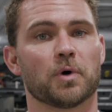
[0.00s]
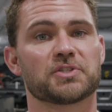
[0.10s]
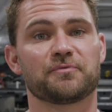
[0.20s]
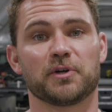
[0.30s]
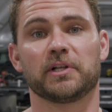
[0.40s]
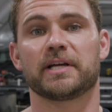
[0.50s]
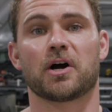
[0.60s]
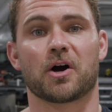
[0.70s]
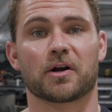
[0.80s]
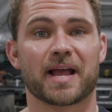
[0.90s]
what's fueling
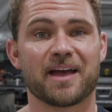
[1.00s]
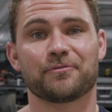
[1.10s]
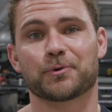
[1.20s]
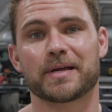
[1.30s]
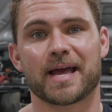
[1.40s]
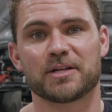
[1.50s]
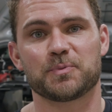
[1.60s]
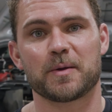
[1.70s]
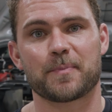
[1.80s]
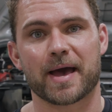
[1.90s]
our F3
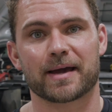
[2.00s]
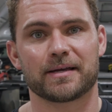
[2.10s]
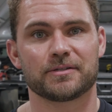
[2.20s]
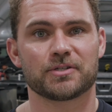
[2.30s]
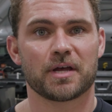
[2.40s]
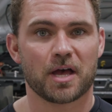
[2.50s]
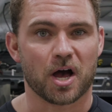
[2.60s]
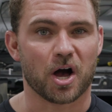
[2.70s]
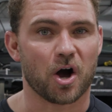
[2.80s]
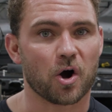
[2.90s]
HP package?
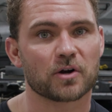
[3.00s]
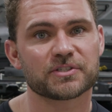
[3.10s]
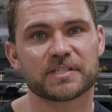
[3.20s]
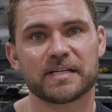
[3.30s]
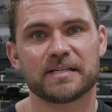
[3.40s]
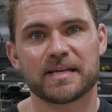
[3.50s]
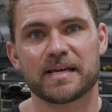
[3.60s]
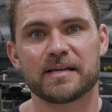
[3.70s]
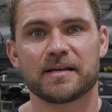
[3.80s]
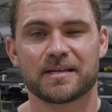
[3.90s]
A
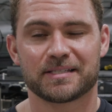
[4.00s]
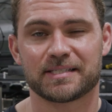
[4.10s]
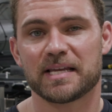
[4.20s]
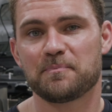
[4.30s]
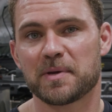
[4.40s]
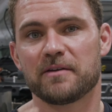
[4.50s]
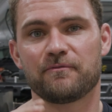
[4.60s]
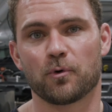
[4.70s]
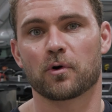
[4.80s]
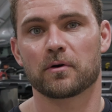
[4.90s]
RCD
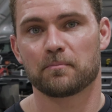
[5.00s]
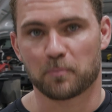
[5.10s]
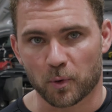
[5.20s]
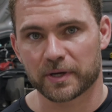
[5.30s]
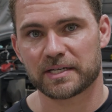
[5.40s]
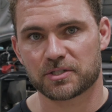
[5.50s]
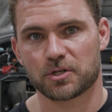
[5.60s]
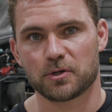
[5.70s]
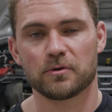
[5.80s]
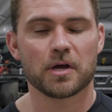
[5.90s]

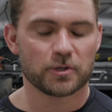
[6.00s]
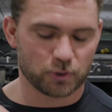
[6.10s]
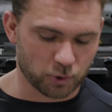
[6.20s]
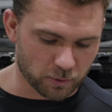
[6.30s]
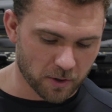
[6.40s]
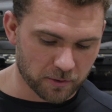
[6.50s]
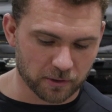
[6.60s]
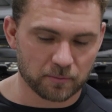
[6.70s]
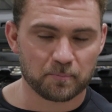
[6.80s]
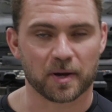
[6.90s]
CP4.2
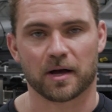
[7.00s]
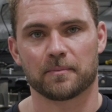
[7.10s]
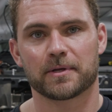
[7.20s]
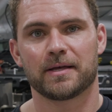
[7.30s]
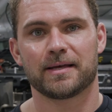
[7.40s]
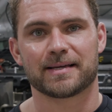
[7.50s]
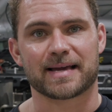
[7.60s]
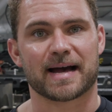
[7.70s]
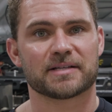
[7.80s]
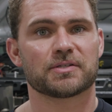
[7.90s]
Stroker pump.
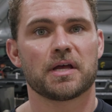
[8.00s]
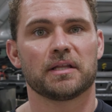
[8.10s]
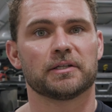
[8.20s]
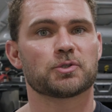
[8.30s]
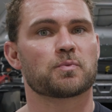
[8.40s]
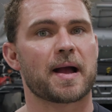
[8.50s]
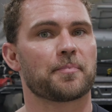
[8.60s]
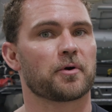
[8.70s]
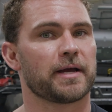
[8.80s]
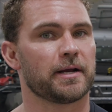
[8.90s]
Guys, let's
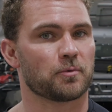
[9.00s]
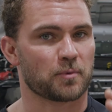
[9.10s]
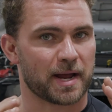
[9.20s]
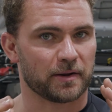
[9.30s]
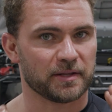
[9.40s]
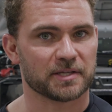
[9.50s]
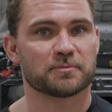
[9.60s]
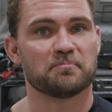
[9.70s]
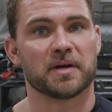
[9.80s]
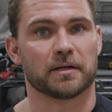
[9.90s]
wrap our head around
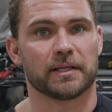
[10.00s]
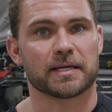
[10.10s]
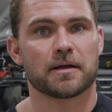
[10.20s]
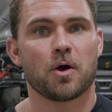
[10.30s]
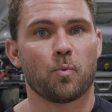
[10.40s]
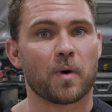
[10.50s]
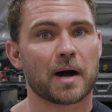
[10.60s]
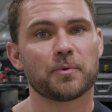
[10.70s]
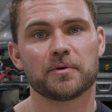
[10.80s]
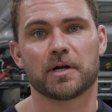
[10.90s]
this mentally.
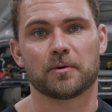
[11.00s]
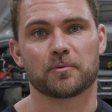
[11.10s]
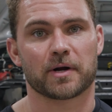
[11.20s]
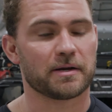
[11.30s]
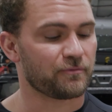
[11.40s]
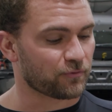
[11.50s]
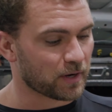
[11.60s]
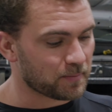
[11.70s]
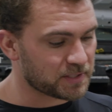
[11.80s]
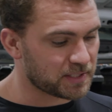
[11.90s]
Why we would upgrade from a